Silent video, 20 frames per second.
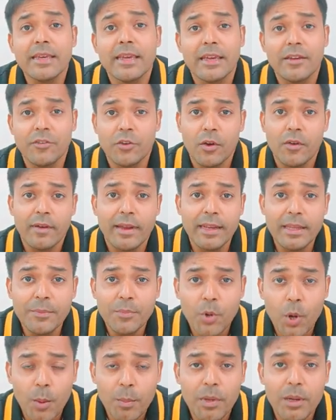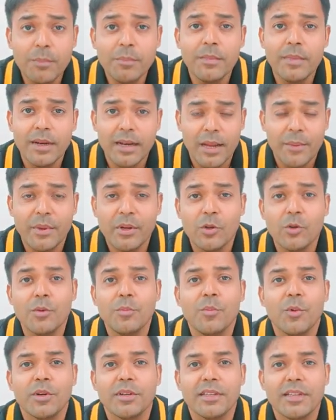If you have any problem, let me know,
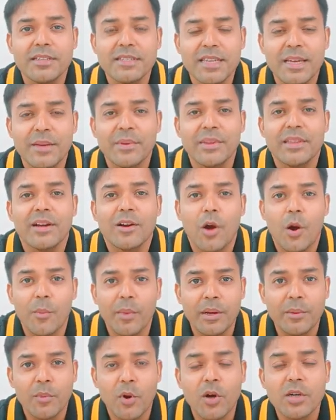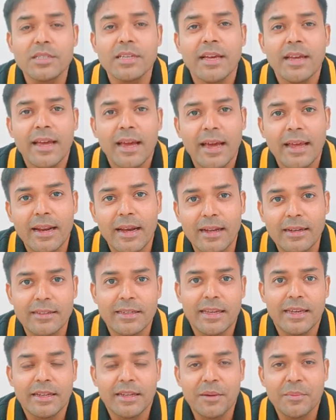put the same in the comment box and I'll
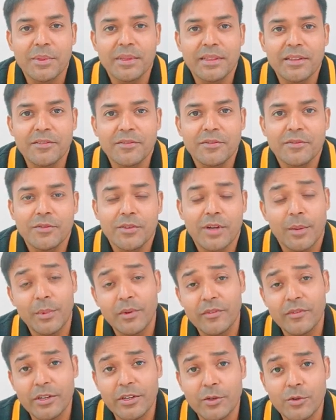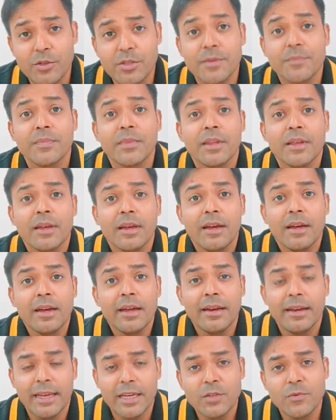take it up in the coming videos.
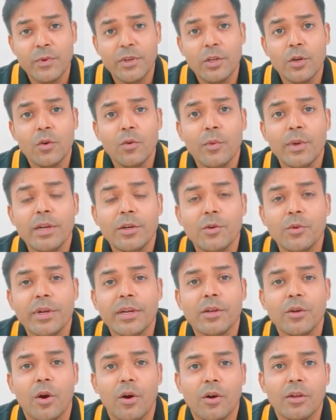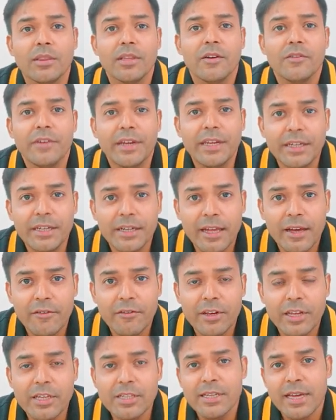Next video, we'll do it on the weighted
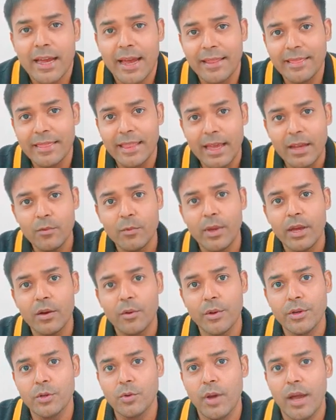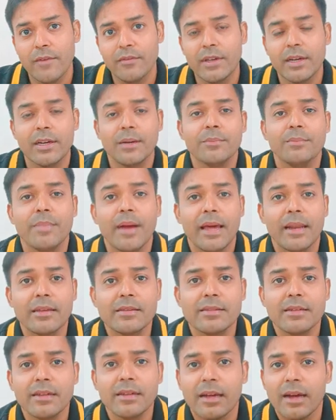average, and then we are going to have the
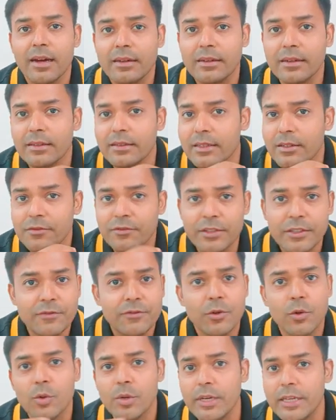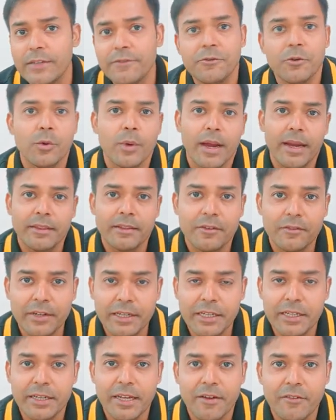comparison under the FIFO, LIFO and the
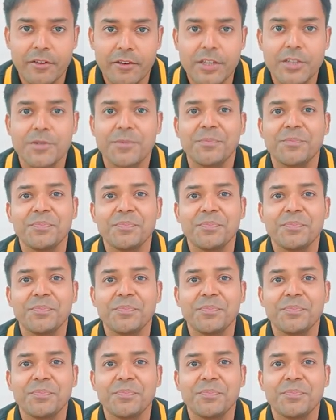weighted average.